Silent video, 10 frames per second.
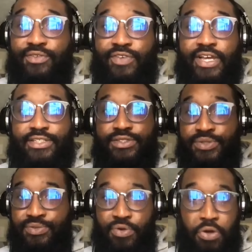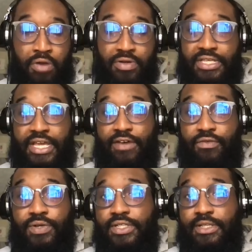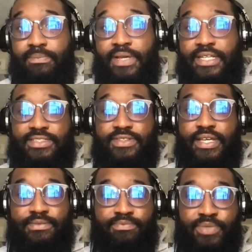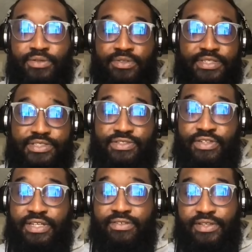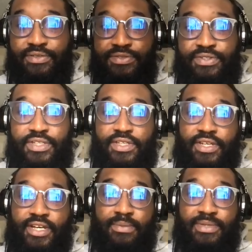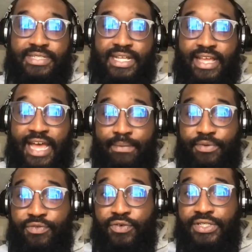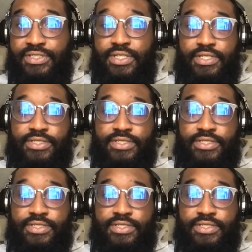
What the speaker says: device, you already have one of the best like built-in screen readers inside of Apple Voice.